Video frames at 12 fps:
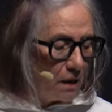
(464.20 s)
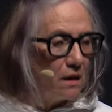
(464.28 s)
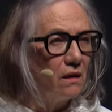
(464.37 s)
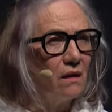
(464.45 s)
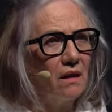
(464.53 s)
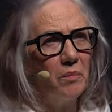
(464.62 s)

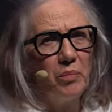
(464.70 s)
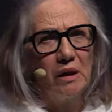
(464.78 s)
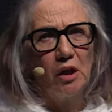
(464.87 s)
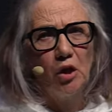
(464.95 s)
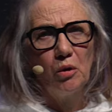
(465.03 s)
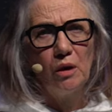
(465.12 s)
This is a
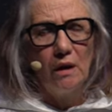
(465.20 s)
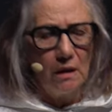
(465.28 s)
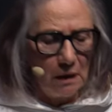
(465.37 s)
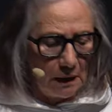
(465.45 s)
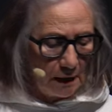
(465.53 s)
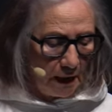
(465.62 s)

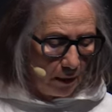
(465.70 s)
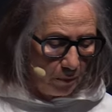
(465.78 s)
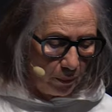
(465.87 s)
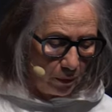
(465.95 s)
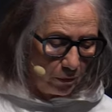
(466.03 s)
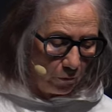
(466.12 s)
peculiar
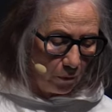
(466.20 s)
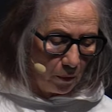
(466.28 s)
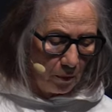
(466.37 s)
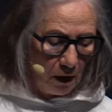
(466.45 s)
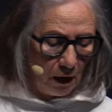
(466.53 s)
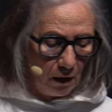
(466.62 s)
step
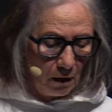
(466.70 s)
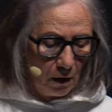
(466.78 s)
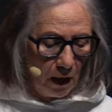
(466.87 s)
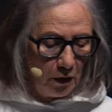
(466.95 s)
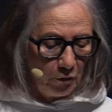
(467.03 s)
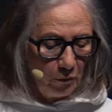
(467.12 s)
for me.
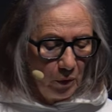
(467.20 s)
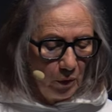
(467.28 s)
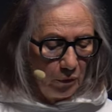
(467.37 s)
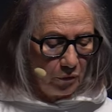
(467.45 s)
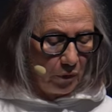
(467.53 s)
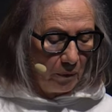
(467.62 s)
I have
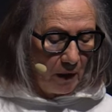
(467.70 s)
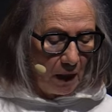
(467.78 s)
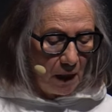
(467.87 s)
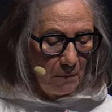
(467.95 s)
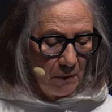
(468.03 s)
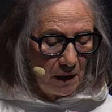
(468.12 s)
moved from
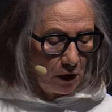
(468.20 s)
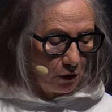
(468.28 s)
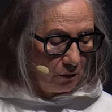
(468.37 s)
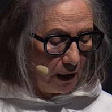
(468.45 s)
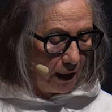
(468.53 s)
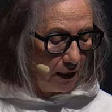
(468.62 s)
the
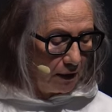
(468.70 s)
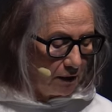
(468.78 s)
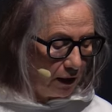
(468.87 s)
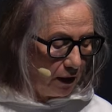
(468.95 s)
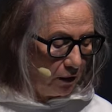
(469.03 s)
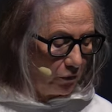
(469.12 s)

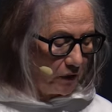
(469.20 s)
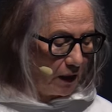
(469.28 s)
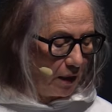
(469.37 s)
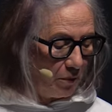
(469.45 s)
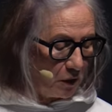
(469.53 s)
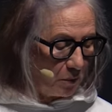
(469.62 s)
immateriality of
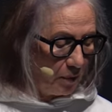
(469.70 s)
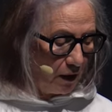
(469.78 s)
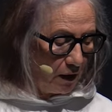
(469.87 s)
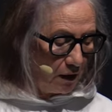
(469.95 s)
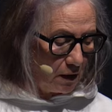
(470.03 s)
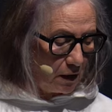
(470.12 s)

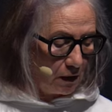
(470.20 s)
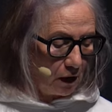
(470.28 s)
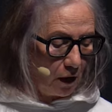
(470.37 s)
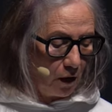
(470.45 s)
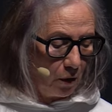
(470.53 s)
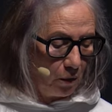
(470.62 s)
cyberspace
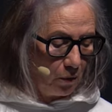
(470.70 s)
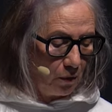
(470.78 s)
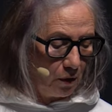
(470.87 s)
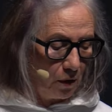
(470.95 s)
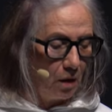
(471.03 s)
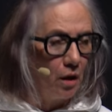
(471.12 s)
and
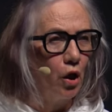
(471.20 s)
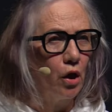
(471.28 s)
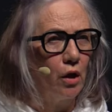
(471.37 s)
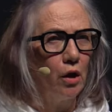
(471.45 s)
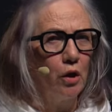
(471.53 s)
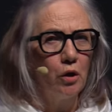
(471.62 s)
code
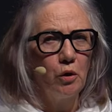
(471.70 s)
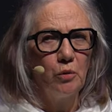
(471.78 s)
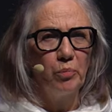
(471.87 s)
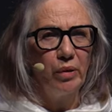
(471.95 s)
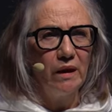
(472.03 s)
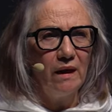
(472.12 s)
to
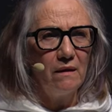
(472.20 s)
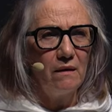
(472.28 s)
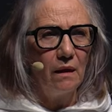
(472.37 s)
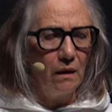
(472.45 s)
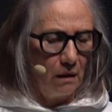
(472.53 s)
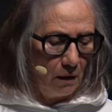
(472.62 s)

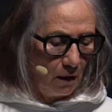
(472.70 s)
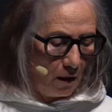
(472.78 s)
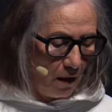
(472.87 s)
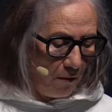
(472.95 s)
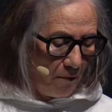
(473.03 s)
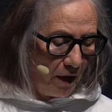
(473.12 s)
placing
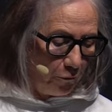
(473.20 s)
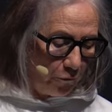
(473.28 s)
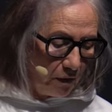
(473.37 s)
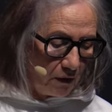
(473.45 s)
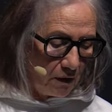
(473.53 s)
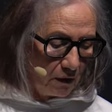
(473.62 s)
my
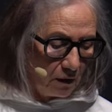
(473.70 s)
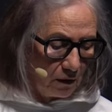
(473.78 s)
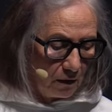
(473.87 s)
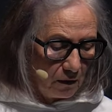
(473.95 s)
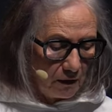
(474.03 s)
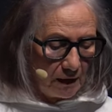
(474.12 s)

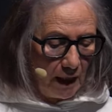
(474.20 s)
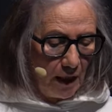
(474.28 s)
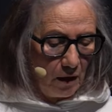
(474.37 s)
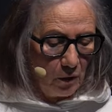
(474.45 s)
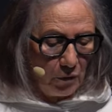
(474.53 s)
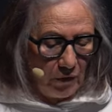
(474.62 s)
physical
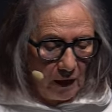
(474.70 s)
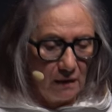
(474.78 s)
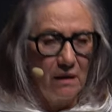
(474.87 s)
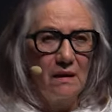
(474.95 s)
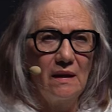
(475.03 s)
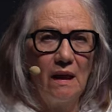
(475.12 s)
self
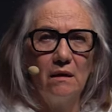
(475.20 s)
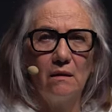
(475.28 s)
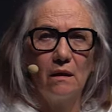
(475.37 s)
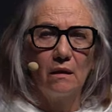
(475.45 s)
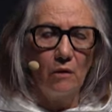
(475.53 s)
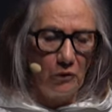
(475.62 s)
at the
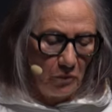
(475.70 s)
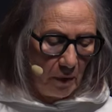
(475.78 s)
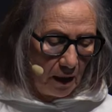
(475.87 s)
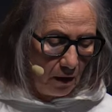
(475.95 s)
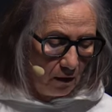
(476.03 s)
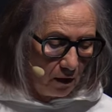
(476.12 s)
center of
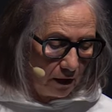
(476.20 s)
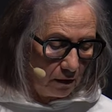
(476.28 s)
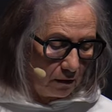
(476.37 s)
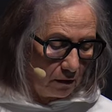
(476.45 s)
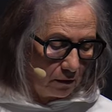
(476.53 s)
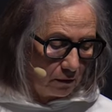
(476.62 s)
my
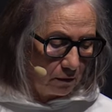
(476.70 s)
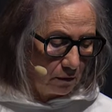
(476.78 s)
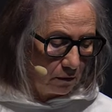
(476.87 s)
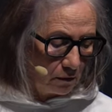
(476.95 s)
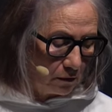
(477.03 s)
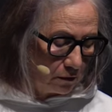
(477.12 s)
art.
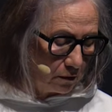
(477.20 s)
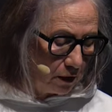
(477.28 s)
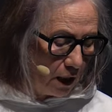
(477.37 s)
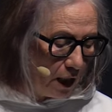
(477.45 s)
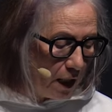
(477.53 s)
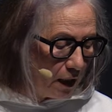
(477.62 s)

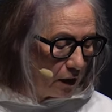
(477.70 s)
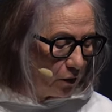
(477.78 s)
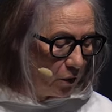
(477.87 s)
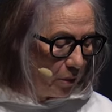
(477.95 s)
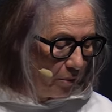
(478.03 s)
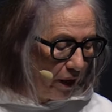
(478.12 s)
In
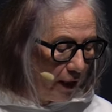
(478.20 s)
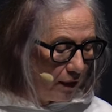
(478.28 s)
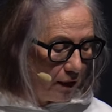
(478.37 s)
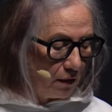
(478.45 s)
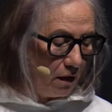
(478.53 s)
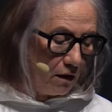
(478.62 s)

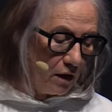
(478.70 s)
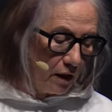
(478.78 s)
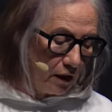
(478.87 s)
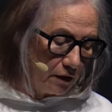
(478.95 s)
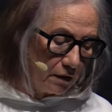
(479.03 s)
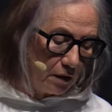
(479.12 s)
combining
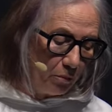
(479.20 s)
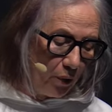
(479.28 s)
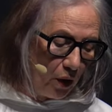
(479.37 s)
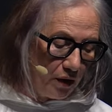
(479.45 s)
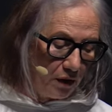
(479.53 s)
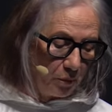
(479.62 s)
art,
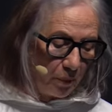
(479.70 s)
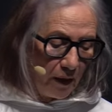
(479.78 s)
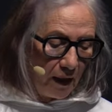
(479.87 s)
embodied